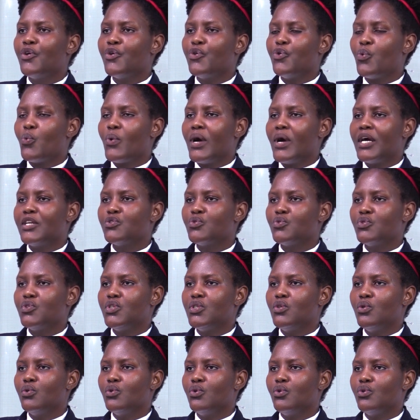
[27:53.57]
you want
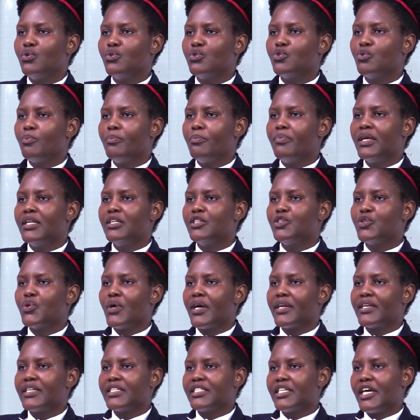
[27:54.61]
to build
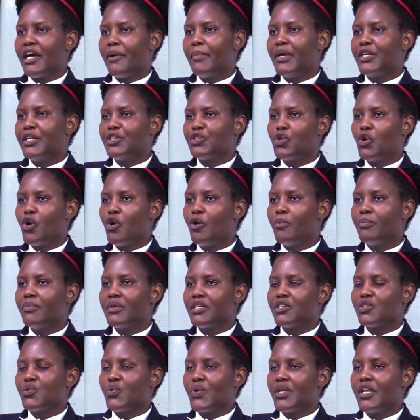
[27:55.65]
your retirement home,
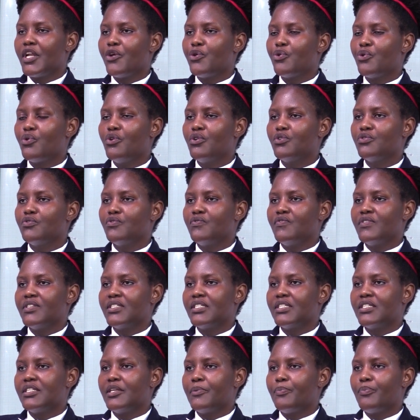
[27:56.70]
is when now you go to
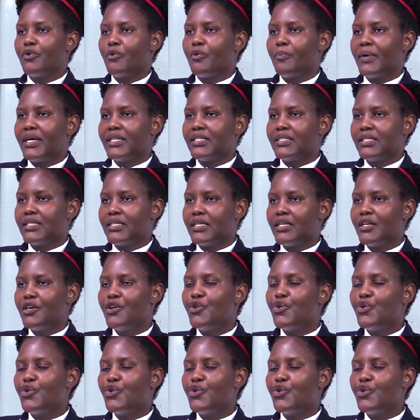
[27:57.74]
visit the property.